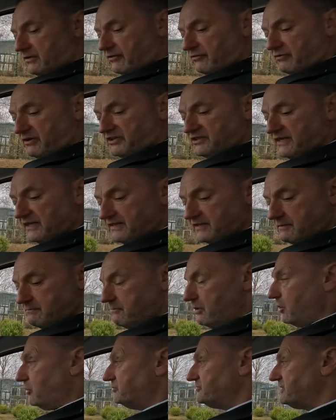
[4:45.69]
three setting
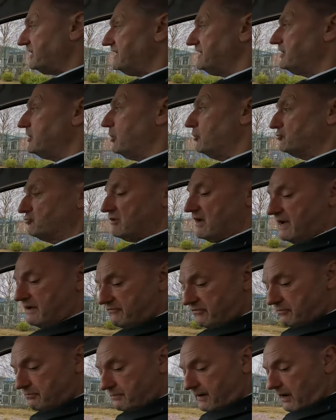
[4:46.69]
modes, eco,
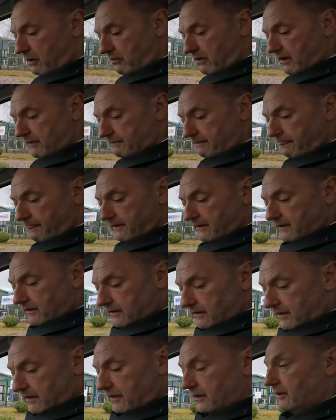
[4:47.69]
drive and power.
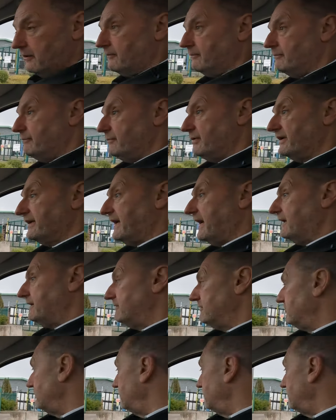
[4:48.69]
Um, but again,